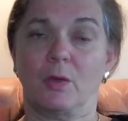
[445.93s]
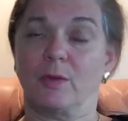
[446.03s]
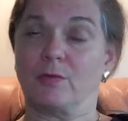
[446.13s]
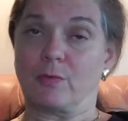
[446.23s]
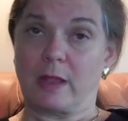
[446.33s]

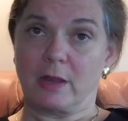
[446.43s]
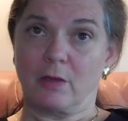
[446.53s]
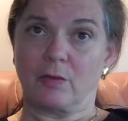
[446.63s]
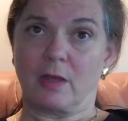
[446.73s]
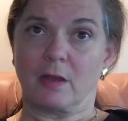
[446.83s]
We have
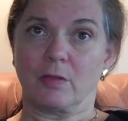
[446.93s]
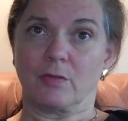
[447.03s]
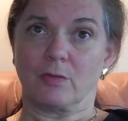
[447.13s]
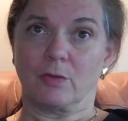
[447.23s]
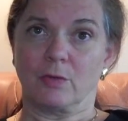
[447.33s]
radio data
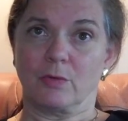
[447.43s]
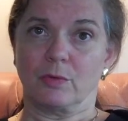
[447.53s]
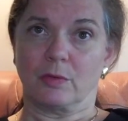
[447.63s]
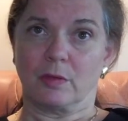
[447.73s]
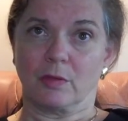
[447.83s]
through
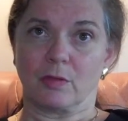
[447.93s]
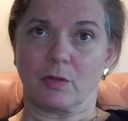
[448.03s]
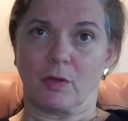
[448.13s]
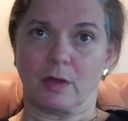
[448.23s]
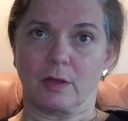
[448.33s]

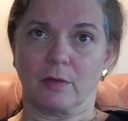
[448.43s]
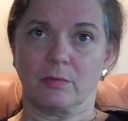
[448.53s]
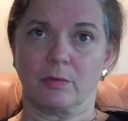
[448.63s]
Nielsen Audio,